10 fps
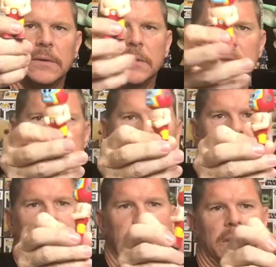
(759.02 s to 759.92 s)
Still
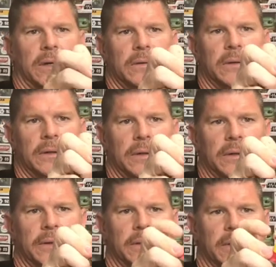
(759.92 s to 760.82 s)
don't know
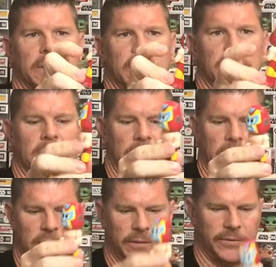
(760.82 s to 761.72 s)

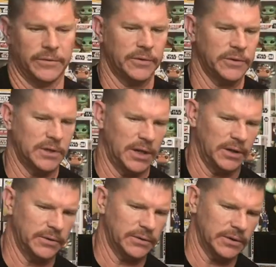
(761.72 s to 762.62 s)
if it's the
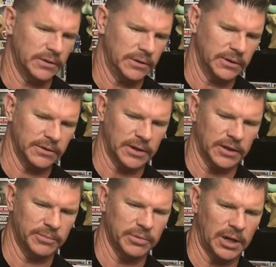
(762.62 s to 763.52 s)
chase. It looks like
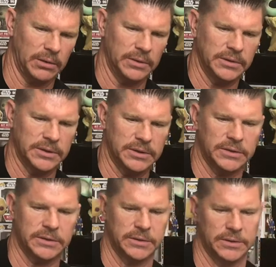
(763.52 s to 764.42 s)
it's probably
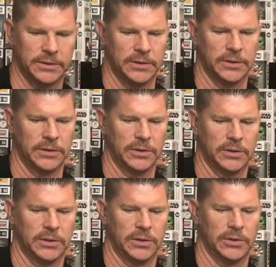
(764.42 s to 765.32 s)
just
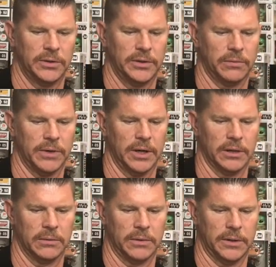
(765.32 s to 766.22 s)
than the
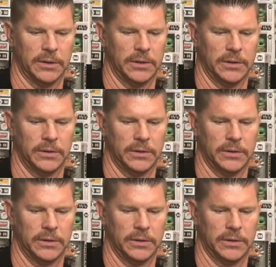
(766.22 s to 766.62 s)
regular one.